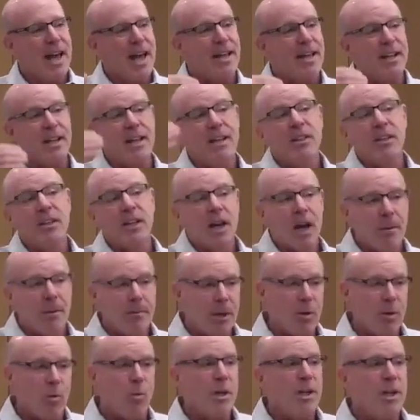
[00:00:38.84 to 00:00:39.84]
And in the
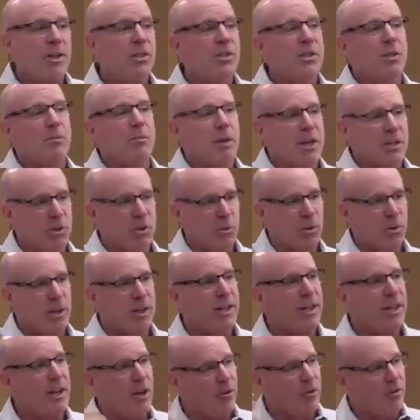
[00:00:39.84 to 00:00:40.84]
coming weeks and months, we're
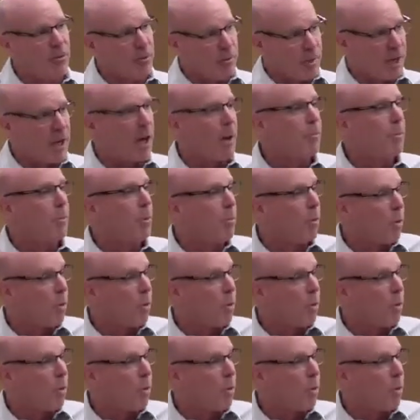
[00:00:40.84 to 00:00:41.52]
going to hear from a couple